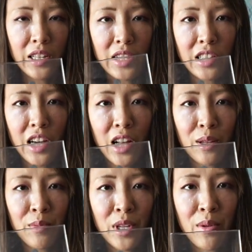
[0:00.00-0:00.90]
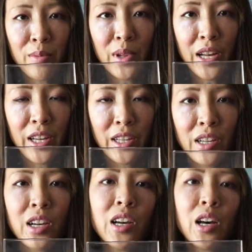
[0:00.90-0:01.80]
this column when I'm
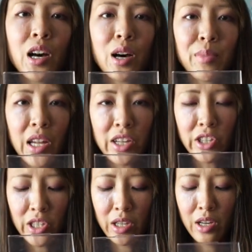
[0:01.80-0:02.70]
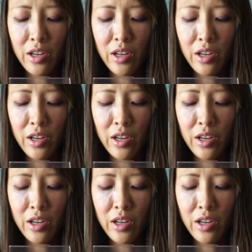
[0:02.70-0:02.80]
applying blush.